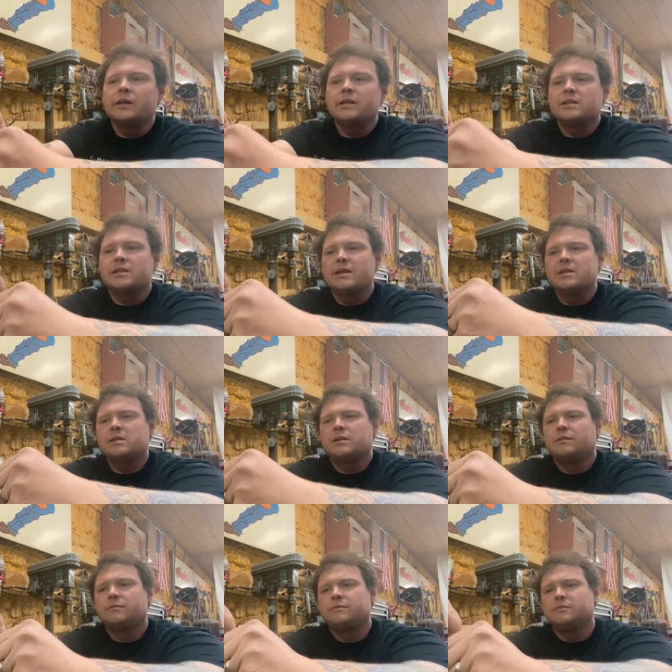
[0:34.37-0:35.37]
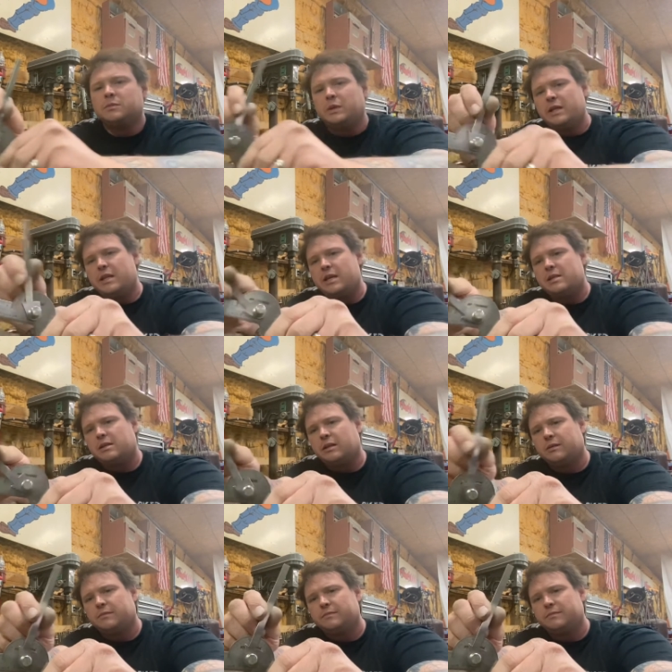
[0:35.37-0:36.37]
It's this, one of these,
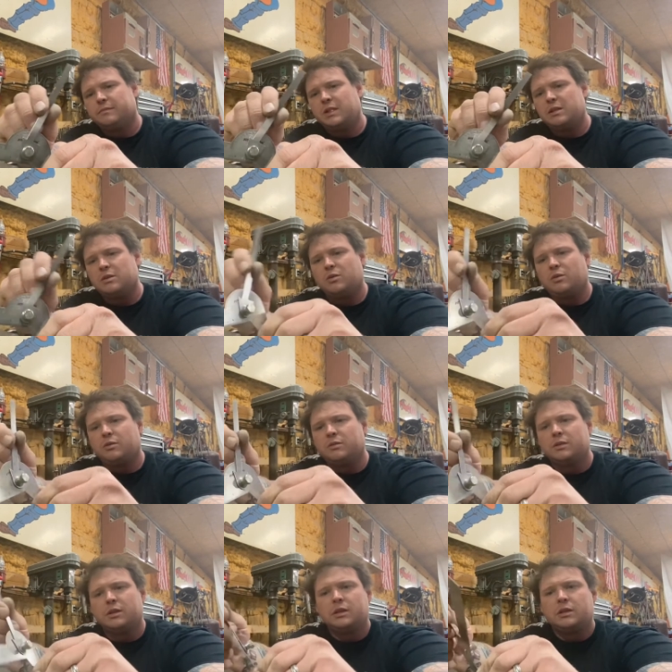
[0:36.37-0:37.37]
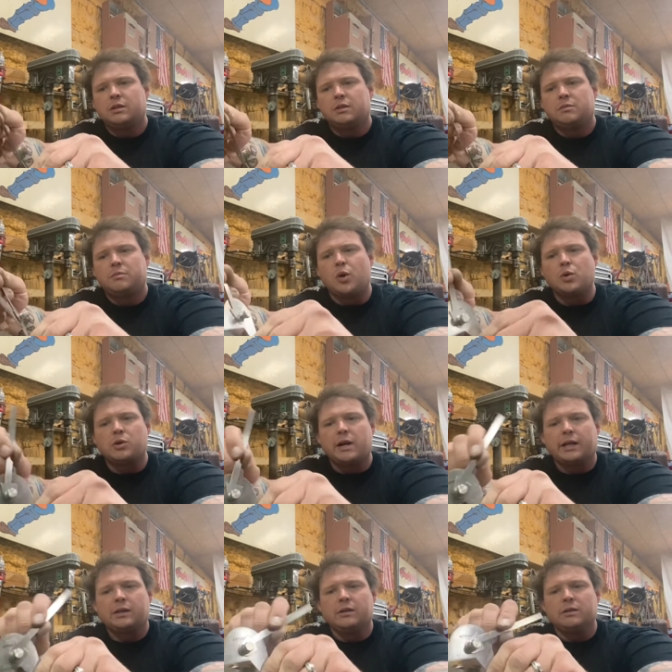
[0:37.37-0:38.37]
these little protractor.